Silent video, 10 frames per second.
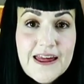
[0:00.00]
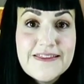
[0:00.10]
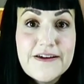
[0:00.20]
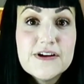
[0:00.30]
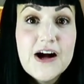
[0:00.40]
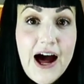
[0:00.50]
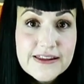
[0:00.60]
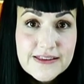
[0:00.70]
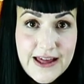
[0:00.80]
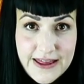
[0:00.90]
They've
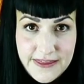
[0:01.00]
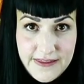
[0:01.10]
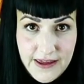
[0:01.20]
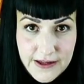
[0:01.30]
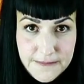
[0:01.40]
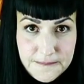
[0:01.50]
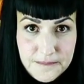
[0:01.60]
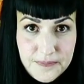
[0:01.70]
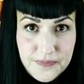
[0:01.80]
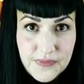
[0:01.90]
gotten that thing
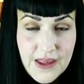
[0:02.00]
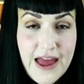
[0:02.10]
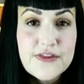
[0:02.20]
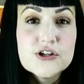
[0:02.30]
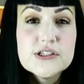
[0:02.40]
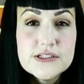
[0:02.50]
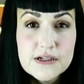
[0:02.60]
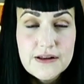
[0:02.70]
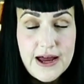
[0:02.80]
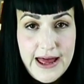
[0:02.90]
and they're still
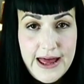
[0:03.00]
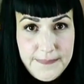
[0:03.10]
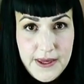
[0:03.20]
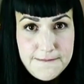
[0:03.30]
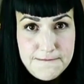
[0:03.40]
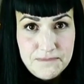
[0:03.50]
not happy.